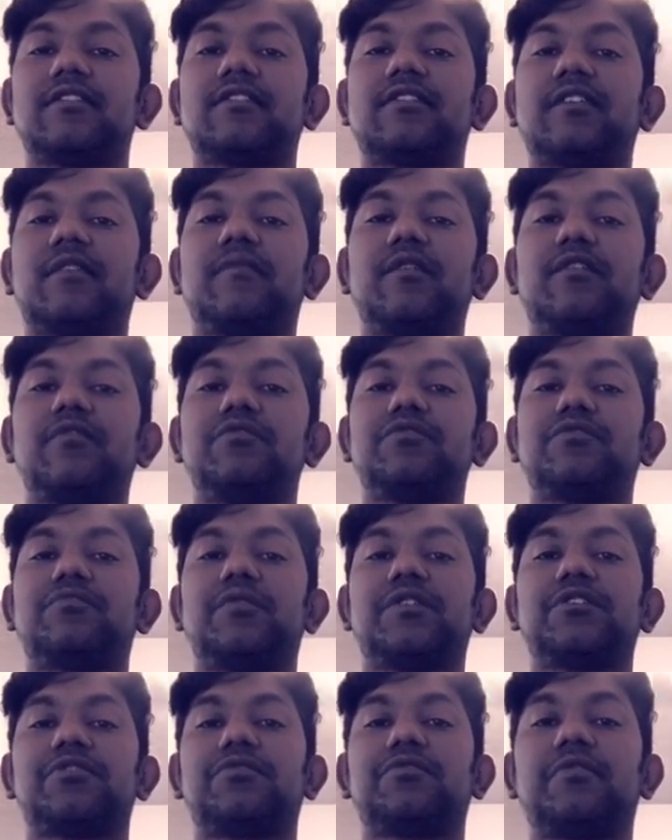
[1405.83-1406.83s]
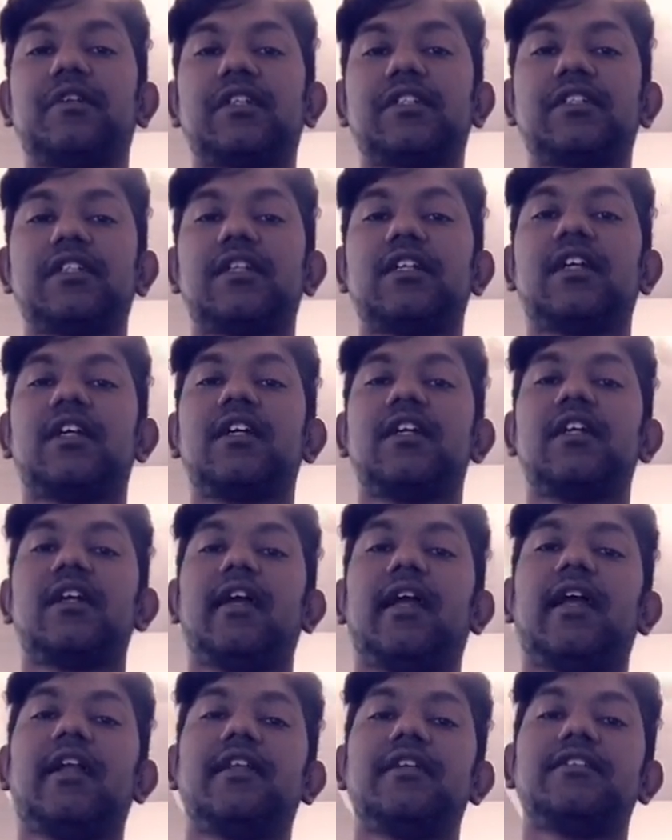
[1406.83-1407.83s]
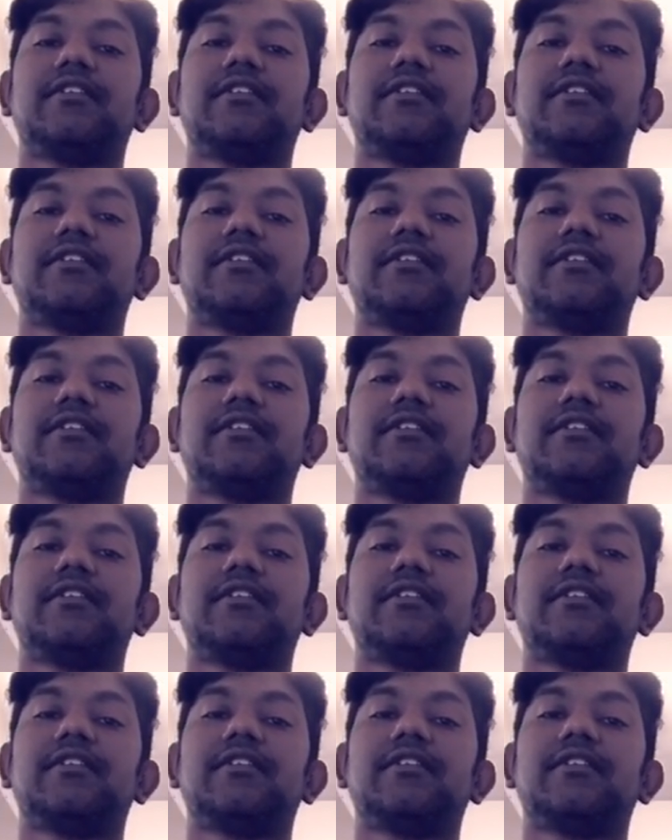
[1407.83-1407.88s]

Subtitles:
someone who's restricted in his